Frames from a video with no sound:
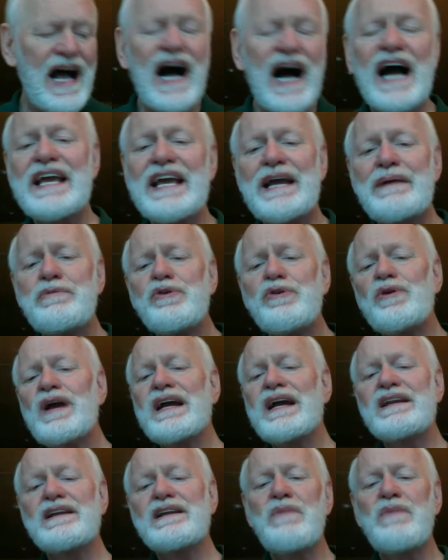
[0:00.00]
I am
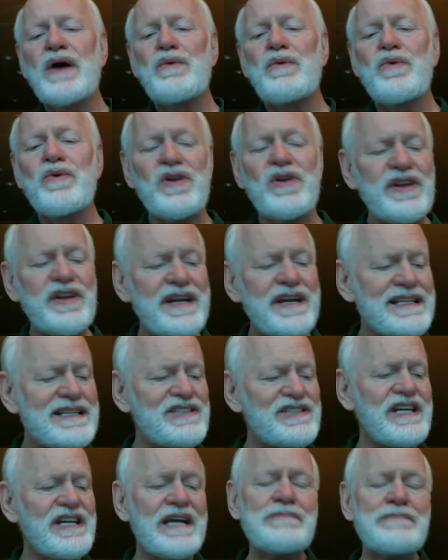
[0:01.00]
creating my world, and at the
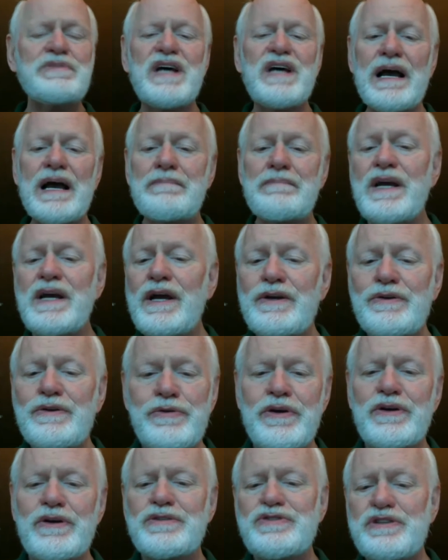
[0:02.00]
same time,
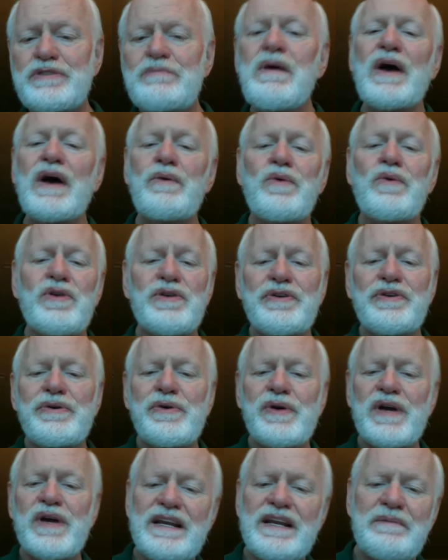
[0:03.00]
triggers in my world are
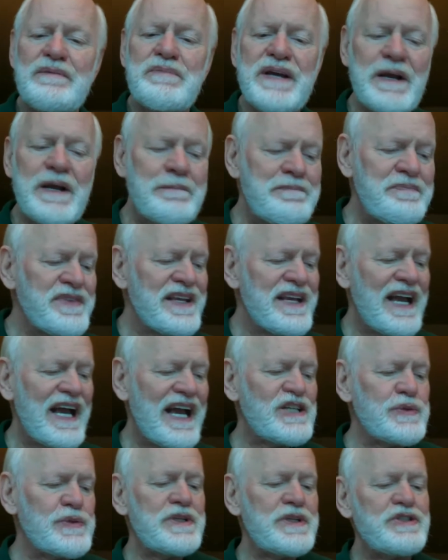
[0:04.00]
creating me.
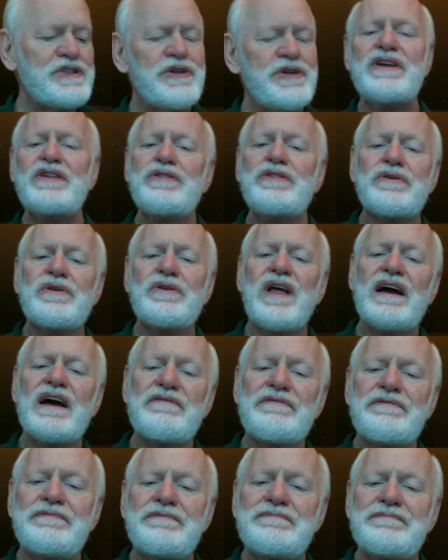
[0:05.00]
As we journey through
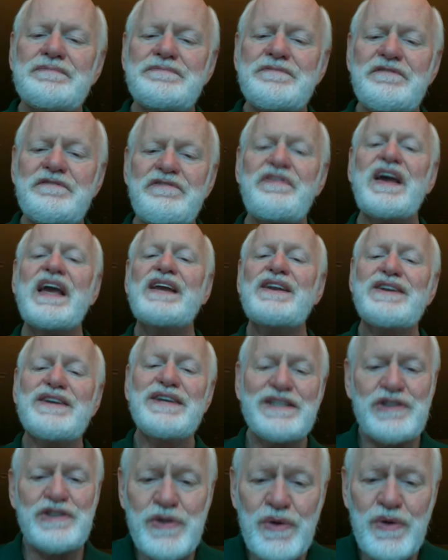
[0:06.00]
life, fate
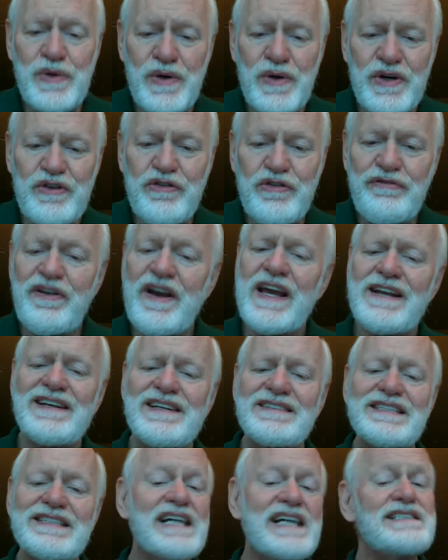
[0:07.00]
and choice. Fate,
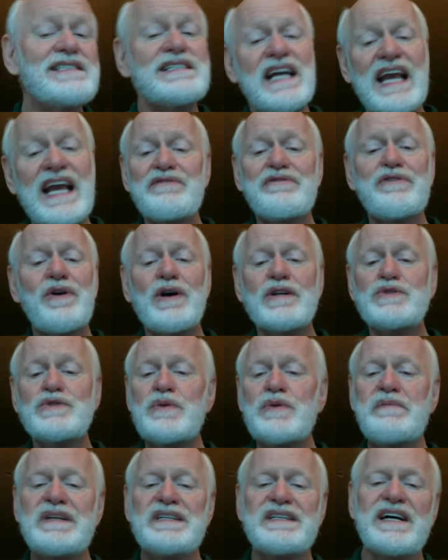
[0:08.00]
that's the hand of
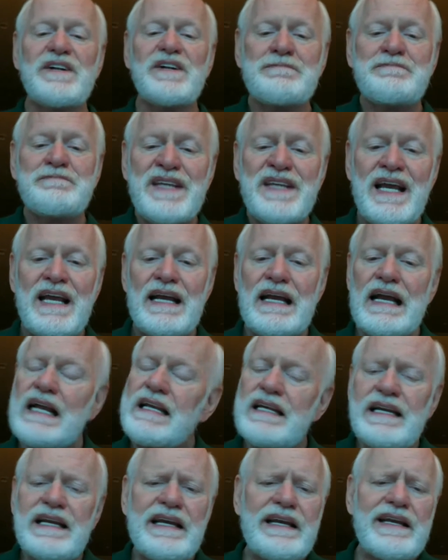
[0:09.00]
cards we've been dealt. And
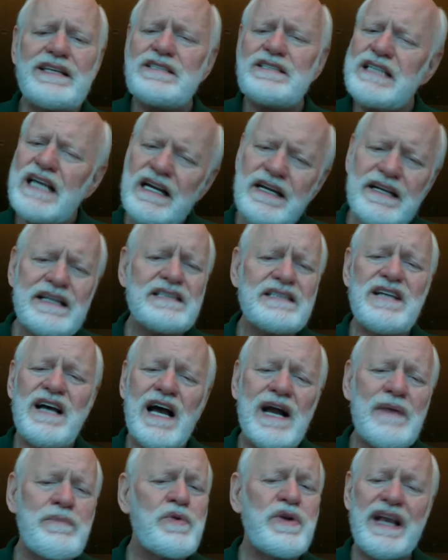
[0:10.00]
then any second in
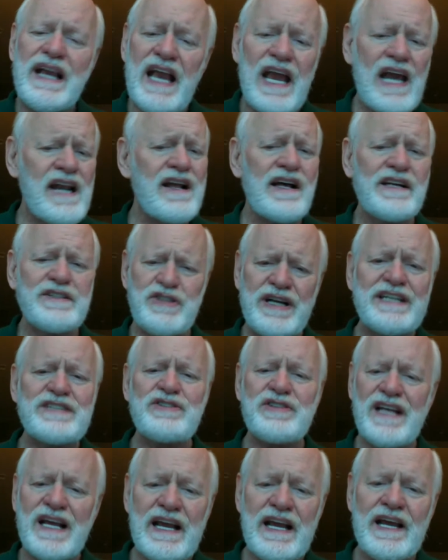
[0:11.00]
time, we cannot
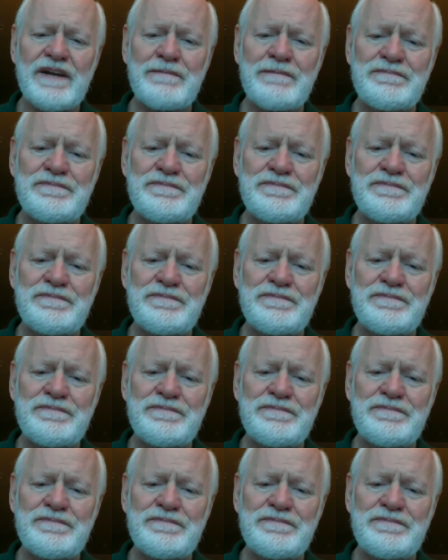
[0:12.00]
change the hand.